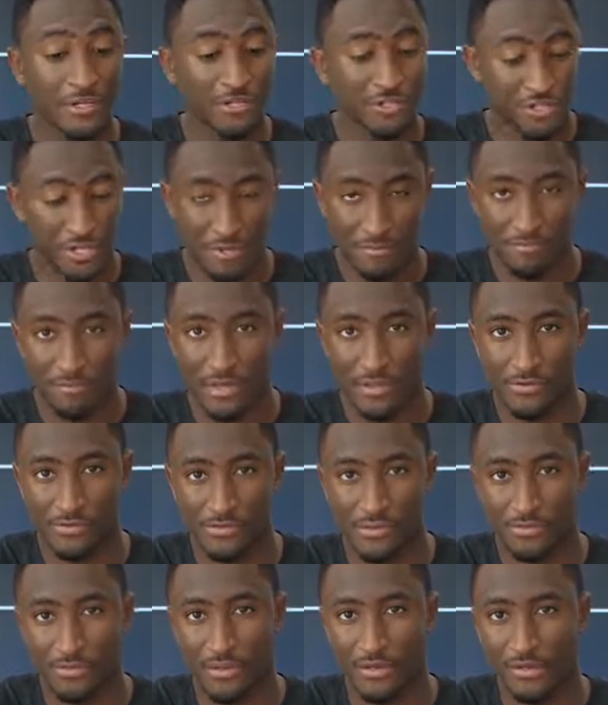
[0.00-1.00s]
Cheap
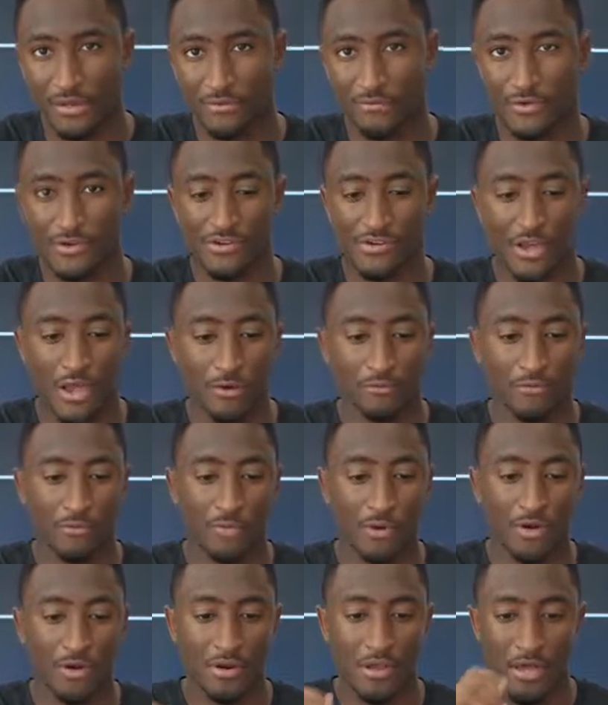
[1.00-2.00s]
means something different to
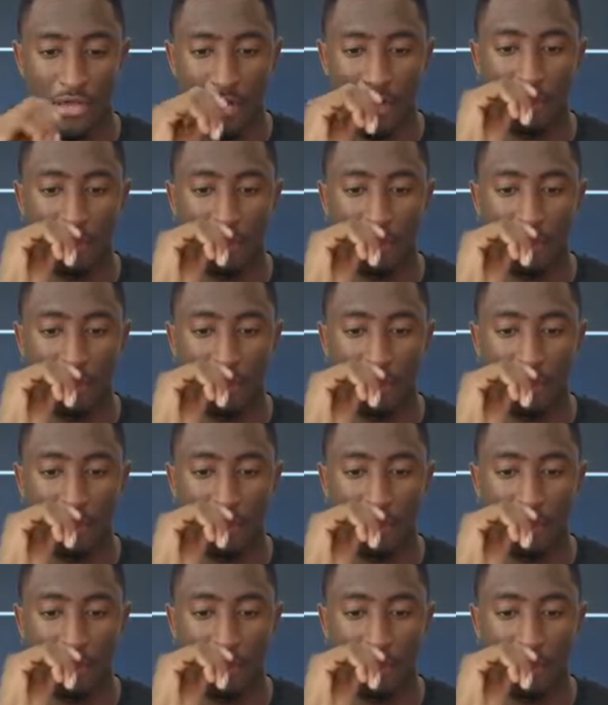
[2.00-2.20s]
everyone.